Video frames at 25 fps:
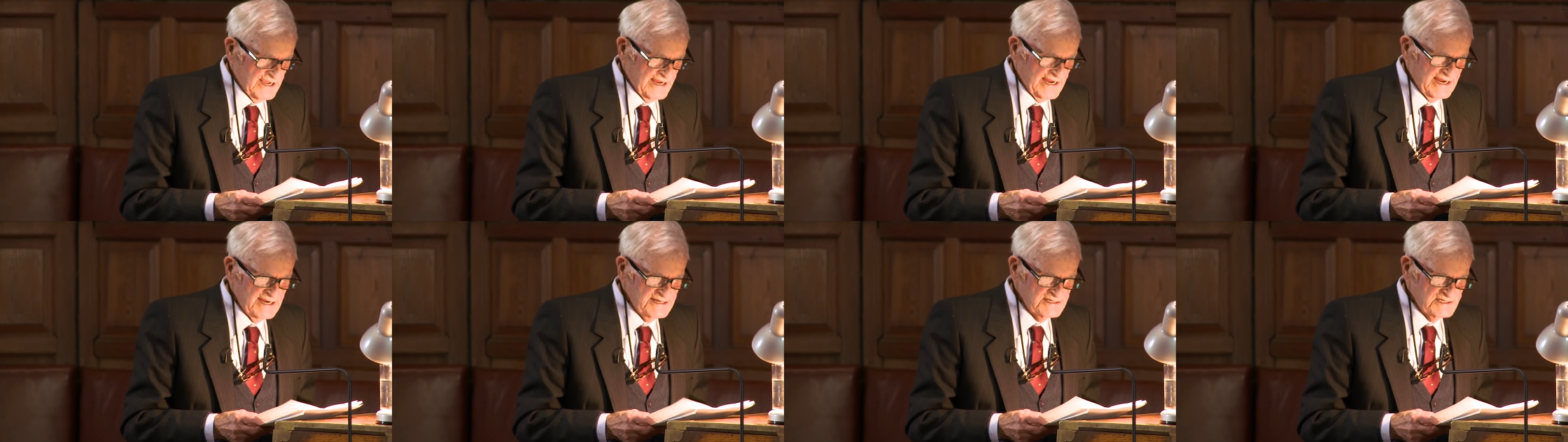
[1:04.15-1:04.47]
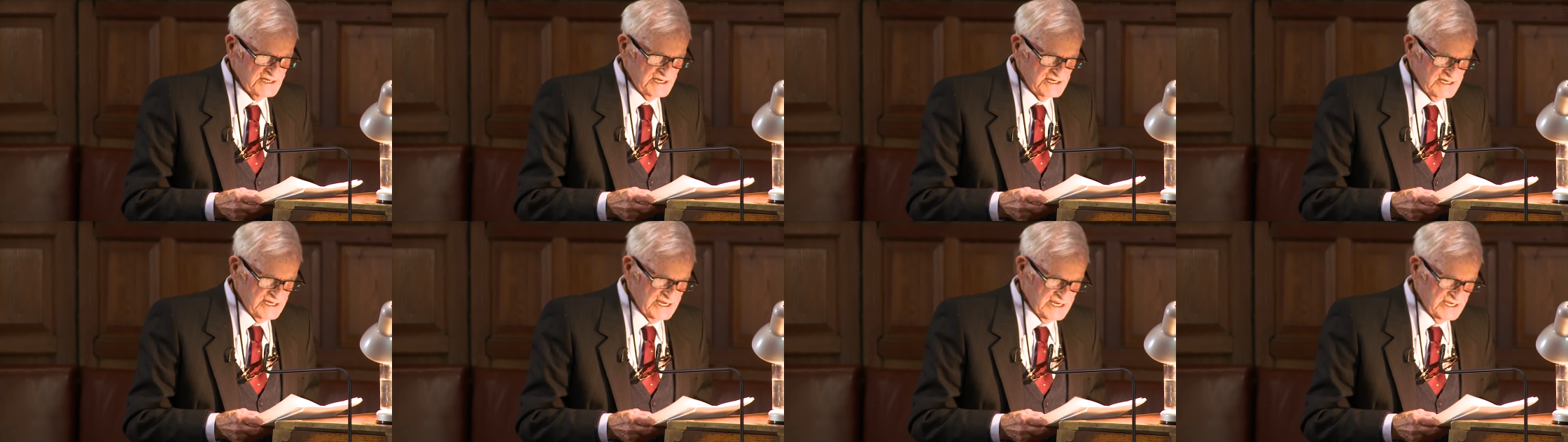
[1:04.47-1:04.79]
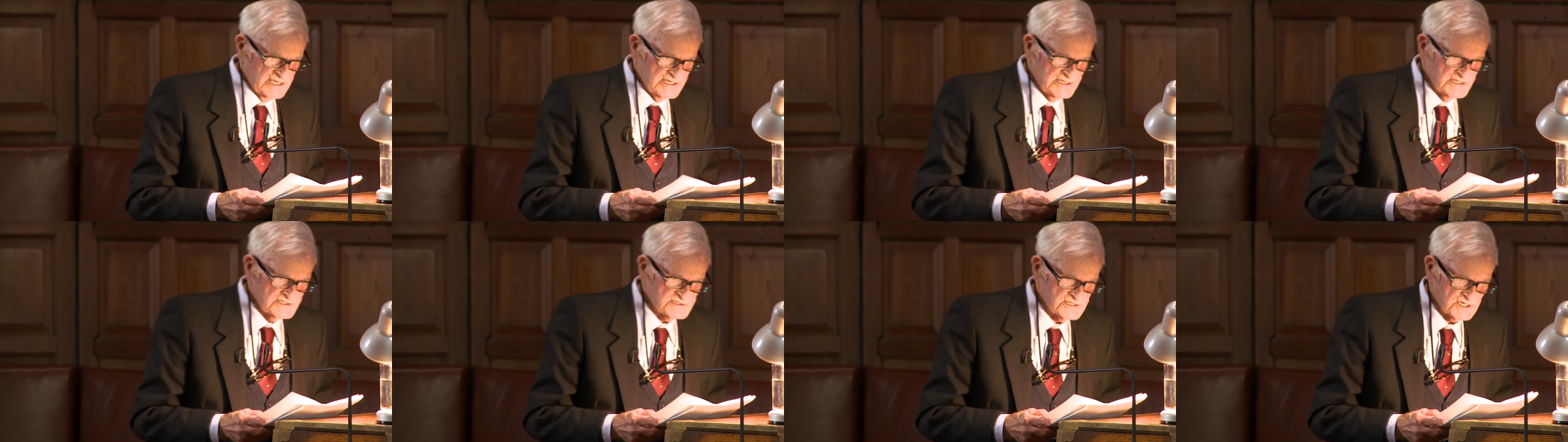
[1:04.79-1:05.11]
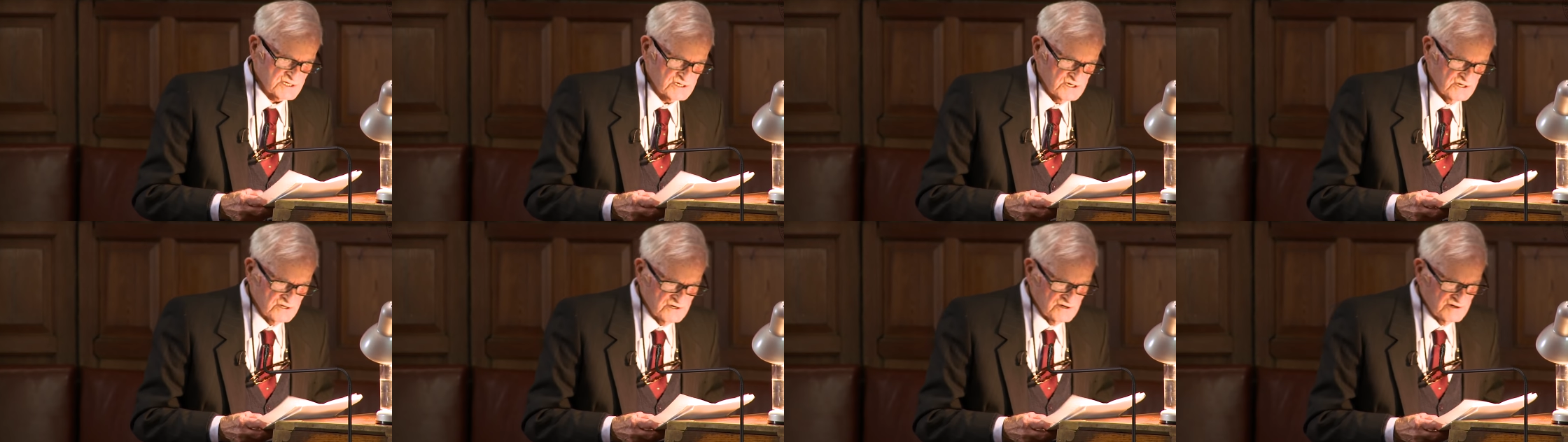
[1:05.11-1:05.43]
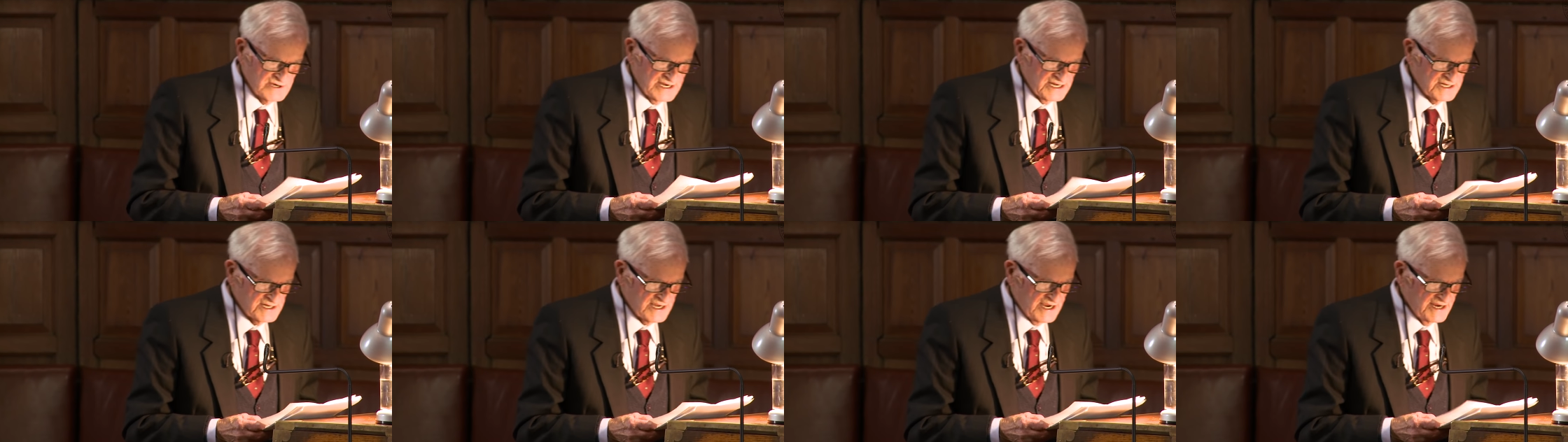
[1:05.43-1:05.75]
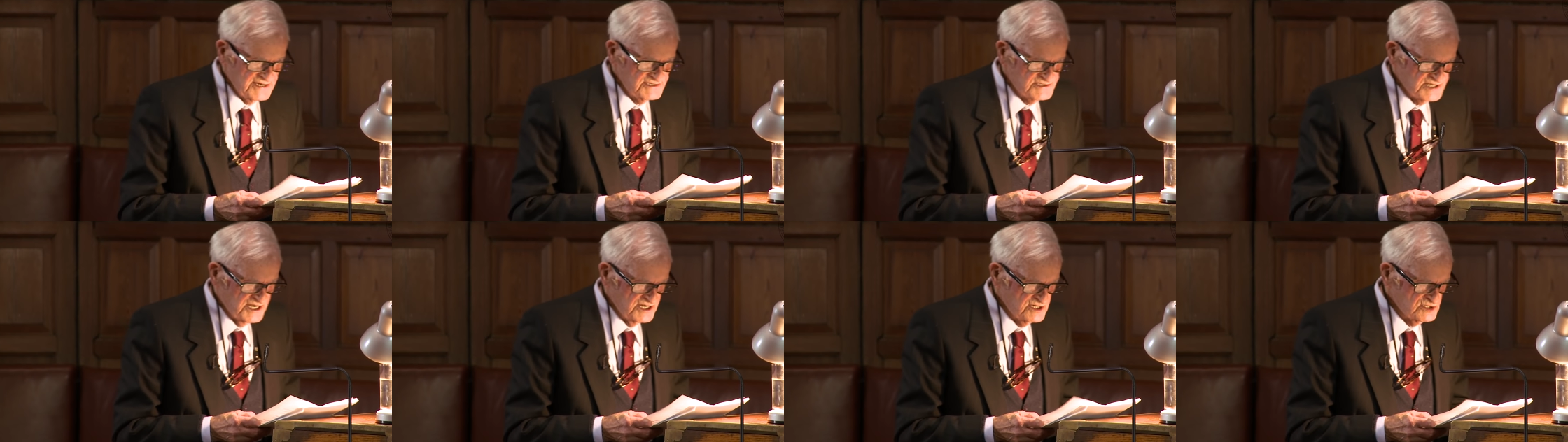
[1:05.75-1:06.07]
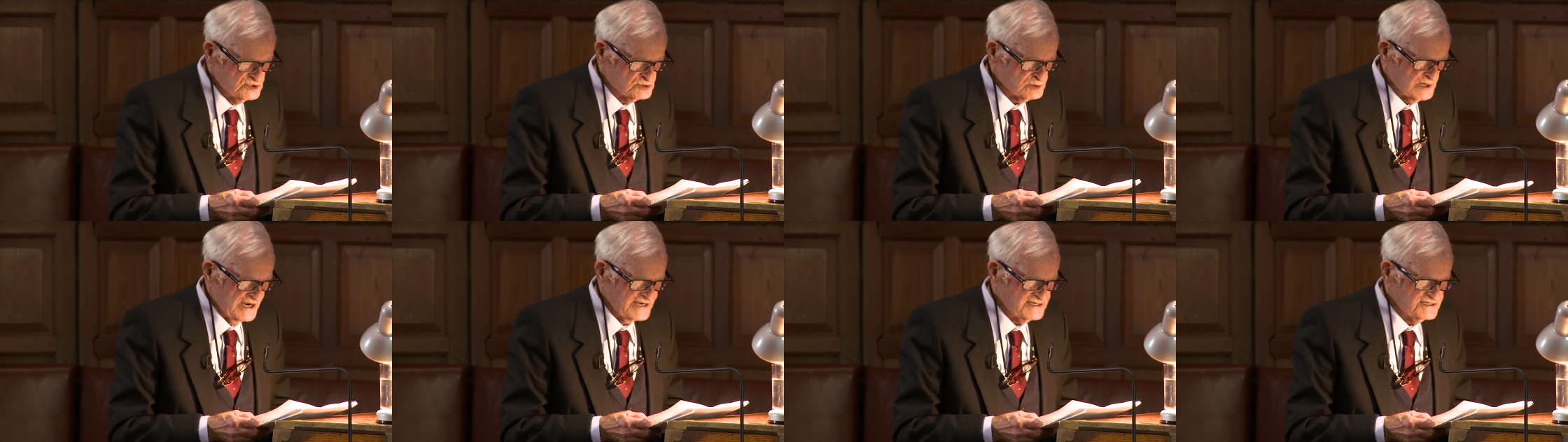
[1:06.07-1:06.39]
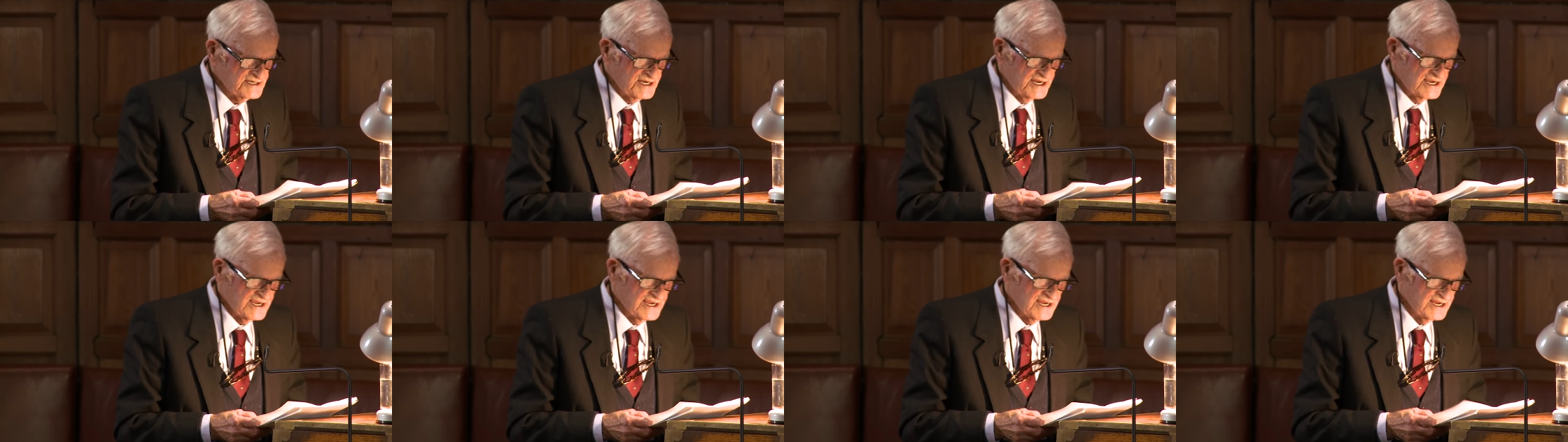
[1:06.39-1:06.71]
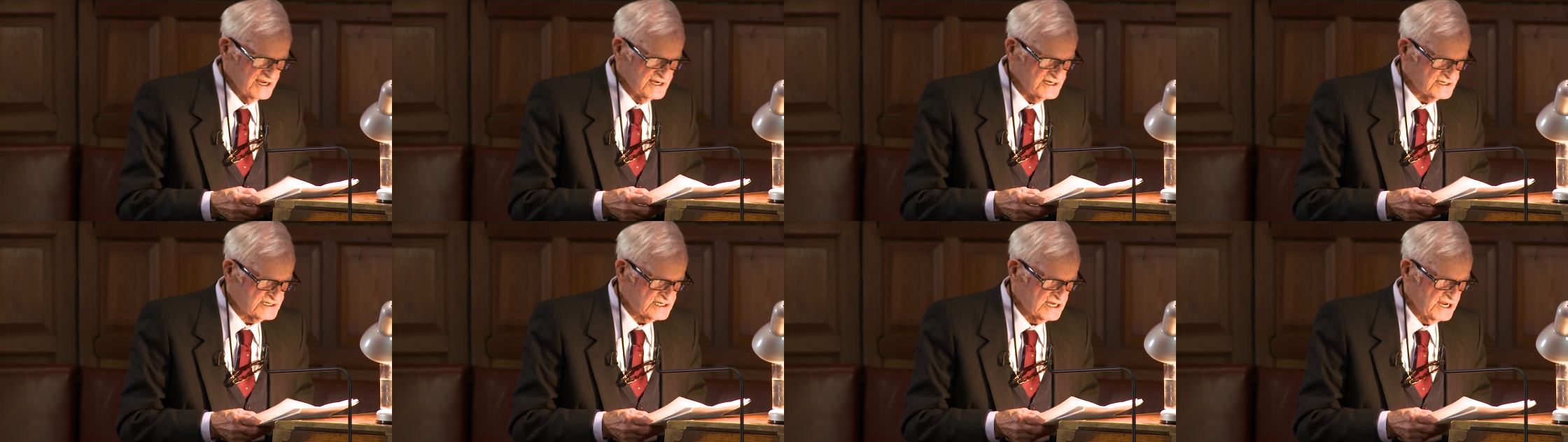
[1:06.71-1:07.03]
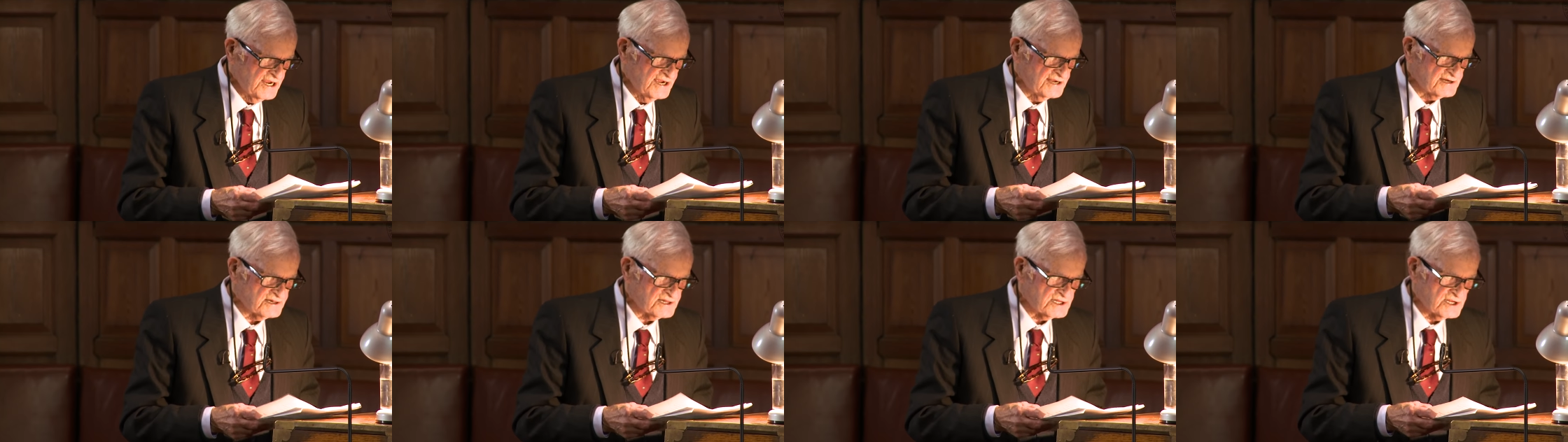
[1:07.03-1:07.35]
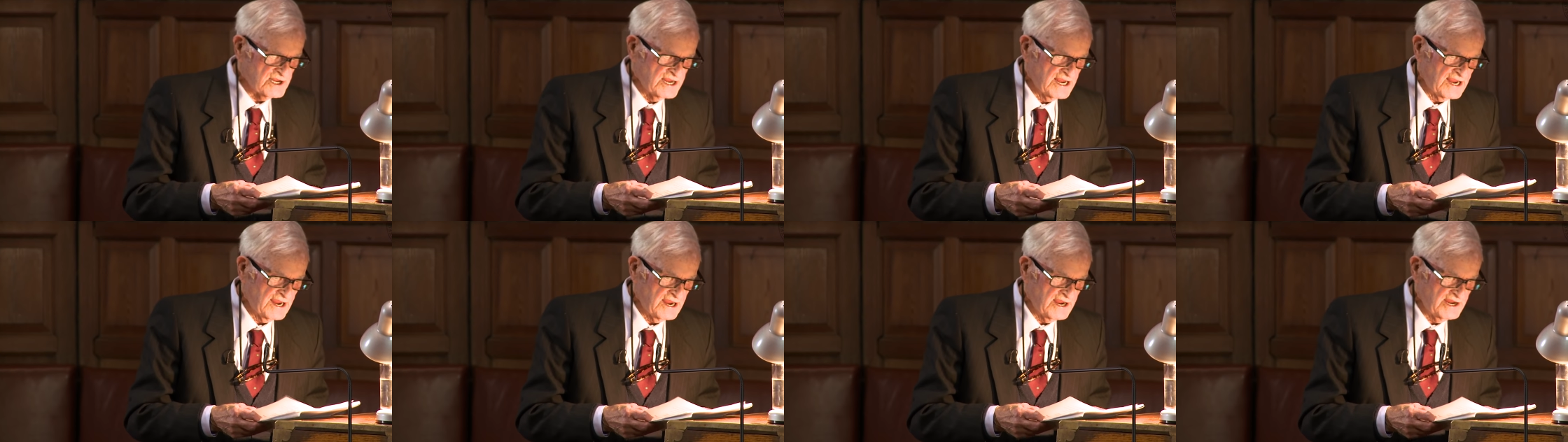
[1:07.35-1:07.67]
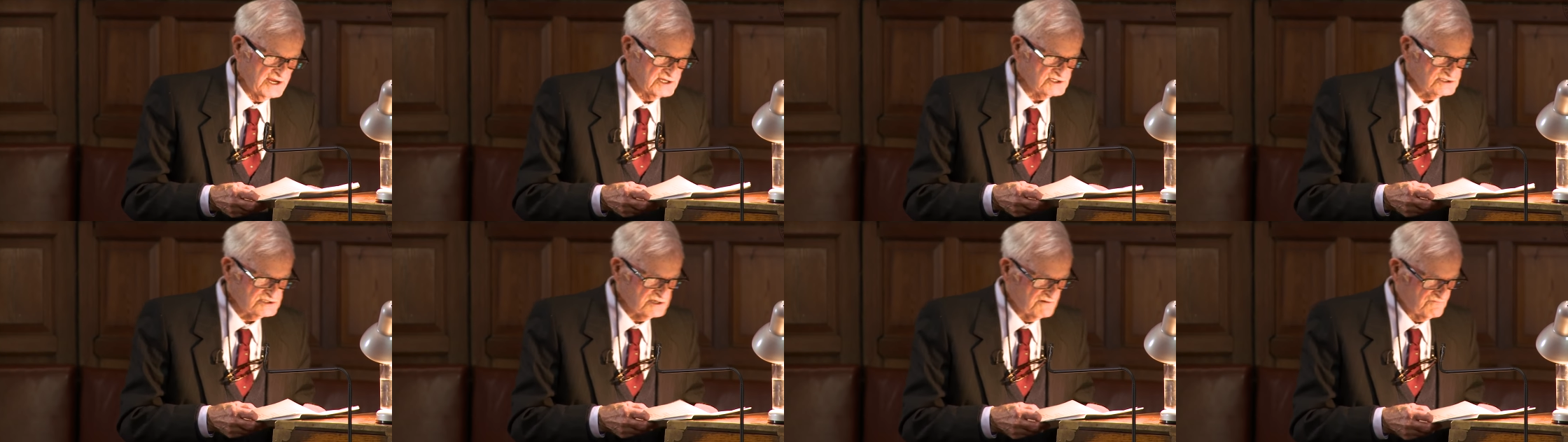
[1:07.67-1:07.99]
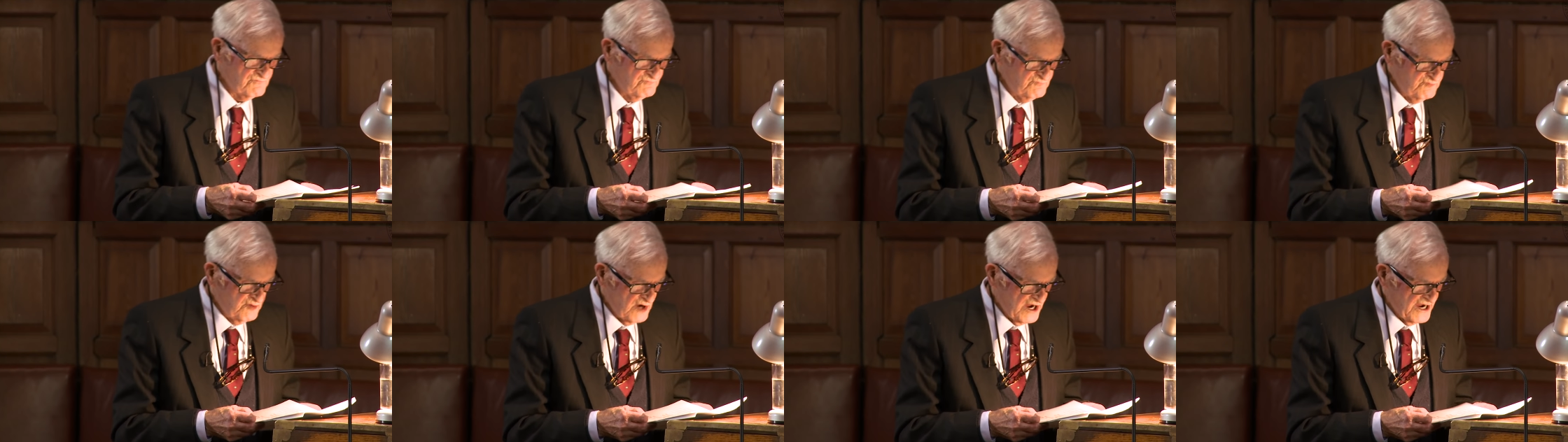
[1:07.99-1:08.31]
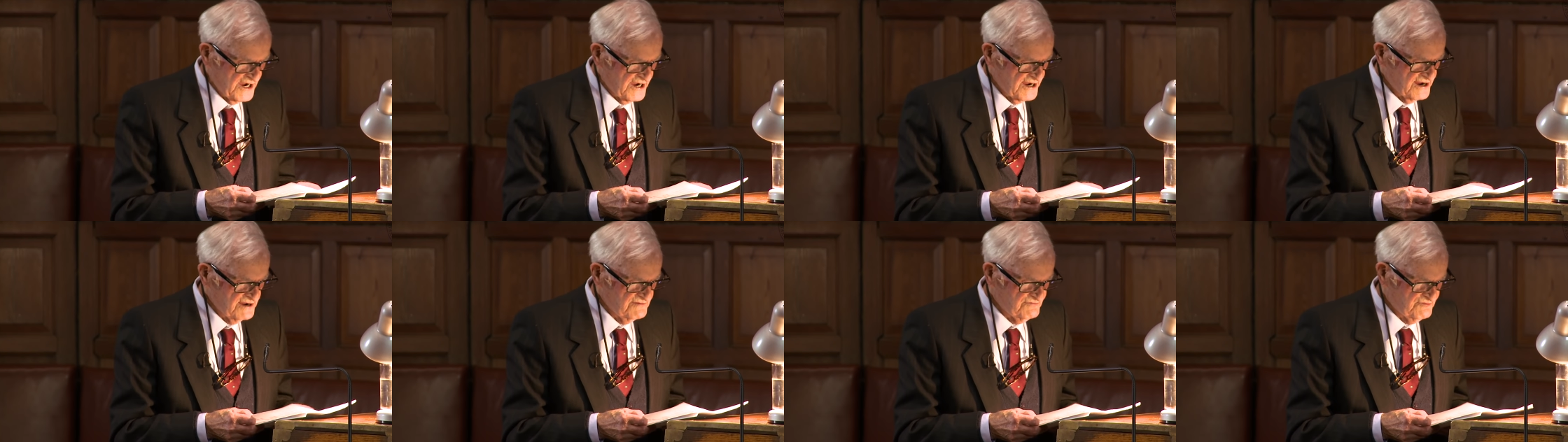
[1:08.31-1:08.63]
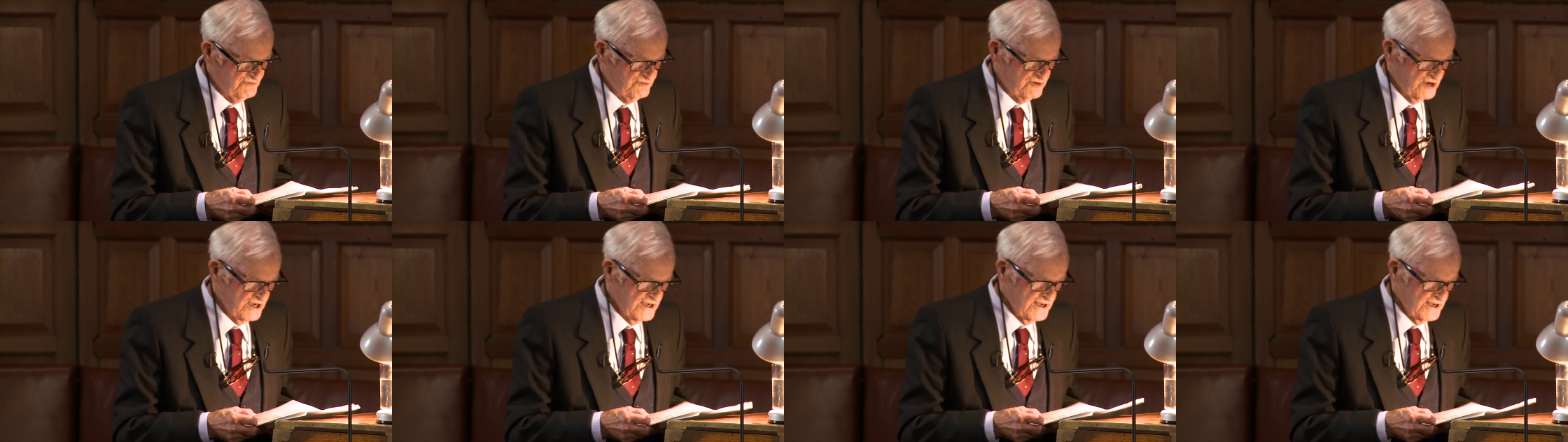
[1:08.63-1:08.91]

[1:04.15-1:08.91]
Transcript: 80 years ago in 1928, at the age of five,